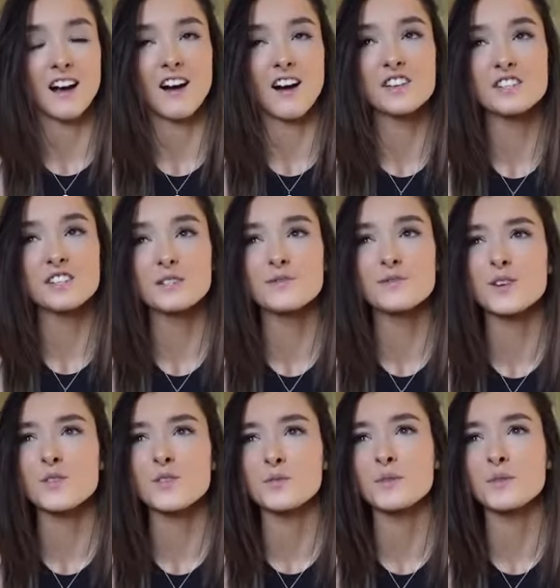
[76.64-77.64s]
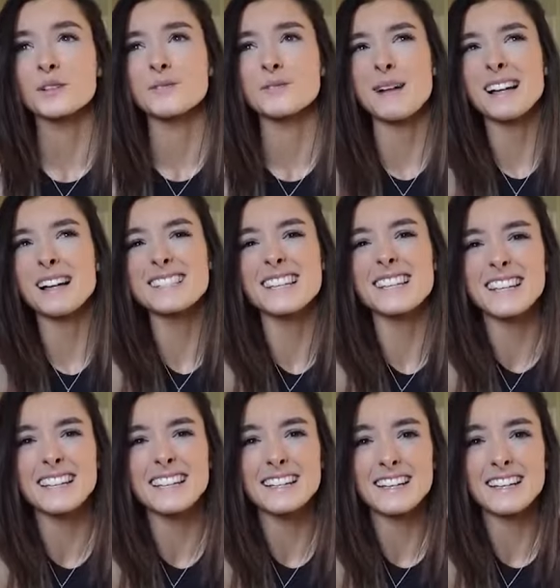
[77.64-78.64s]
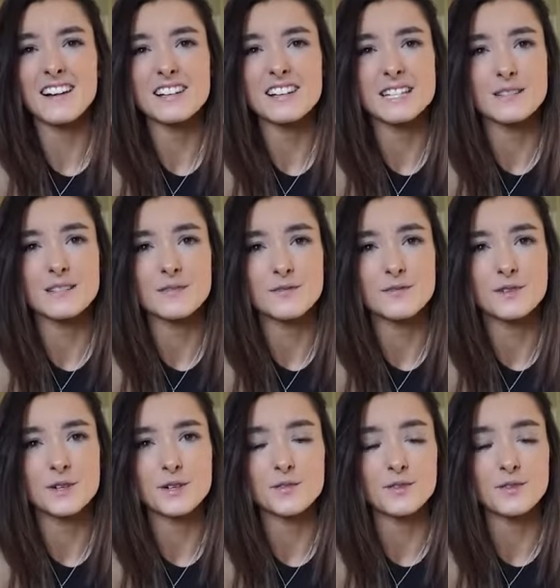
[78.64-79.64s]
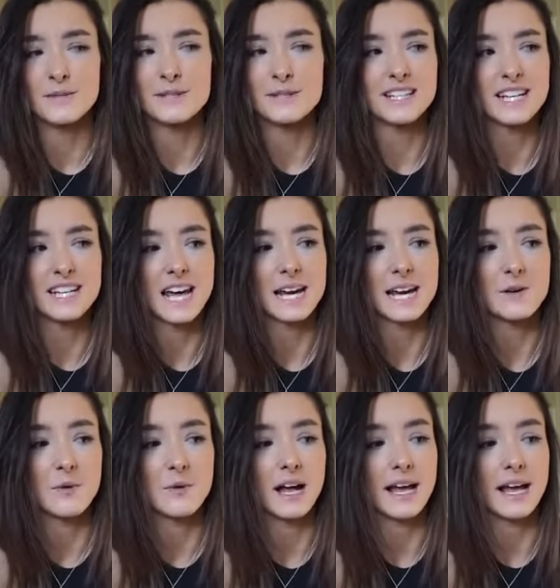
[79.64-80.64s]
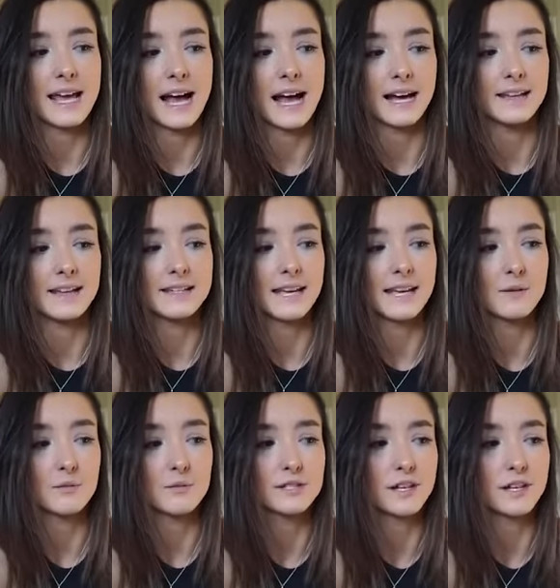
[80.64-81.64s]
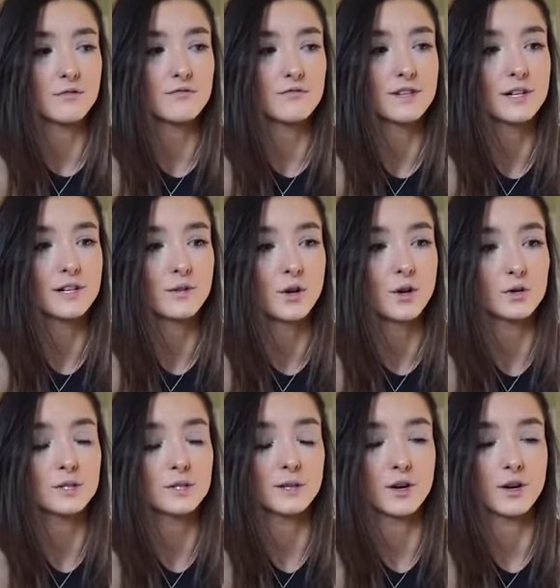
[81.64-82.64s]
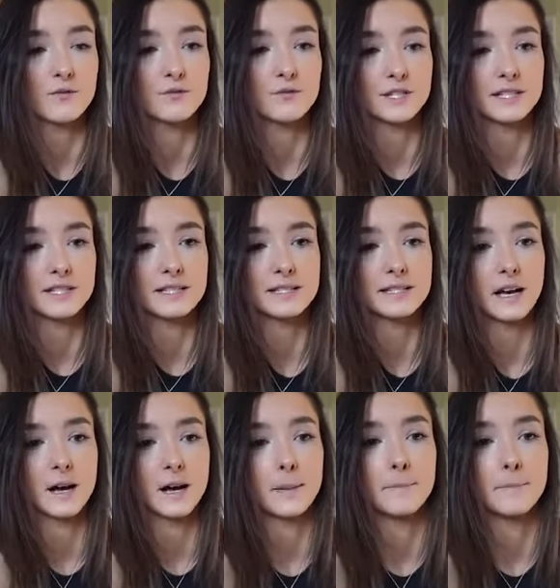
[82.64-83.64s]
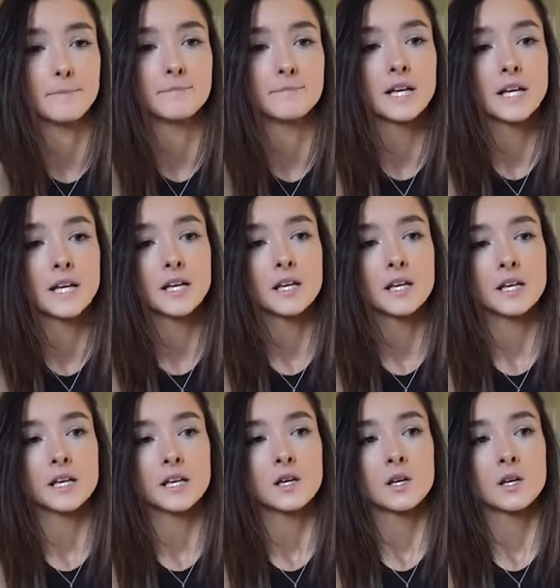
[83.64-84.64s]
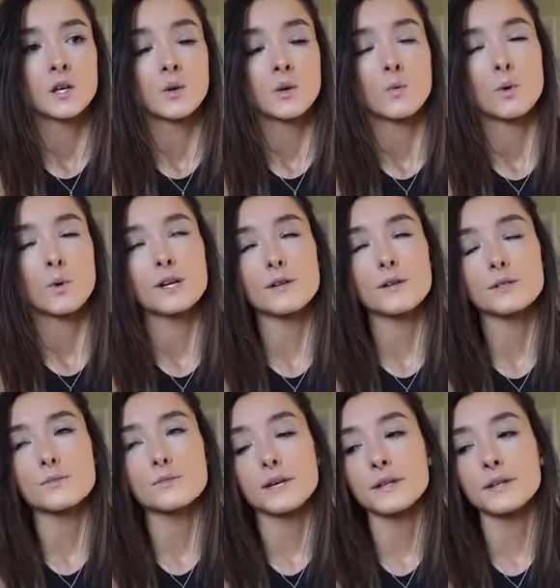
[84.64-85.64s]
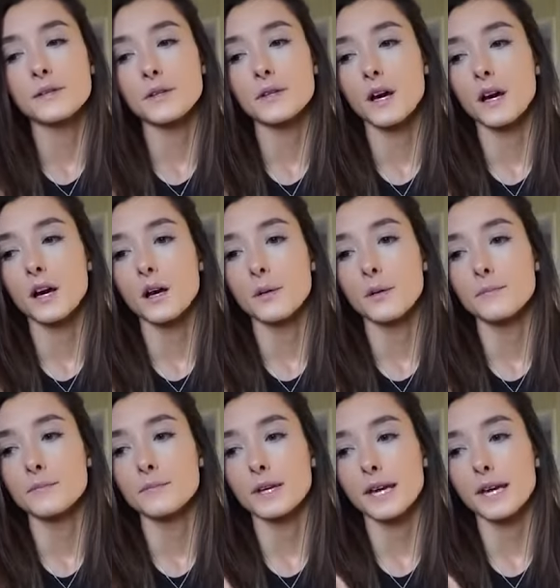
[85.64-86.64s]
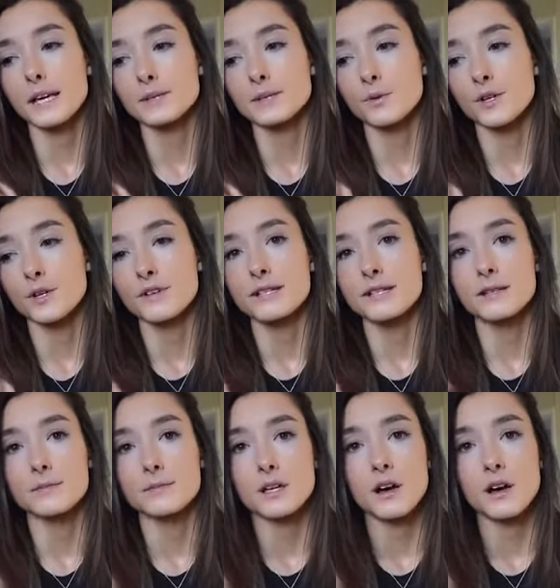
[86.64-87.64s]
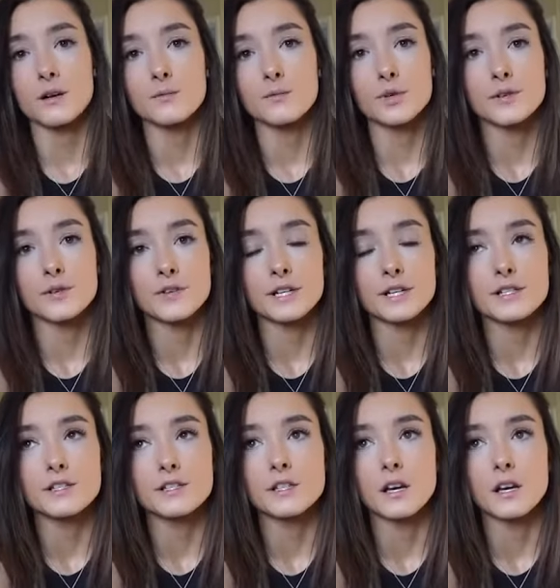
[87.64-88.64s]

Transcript: I just felt almost masculine. I didn't feel feminine in any way, and it was a real knock to my confidence. Um, when I was with um, like ex-boyfriends and my current boyfriend,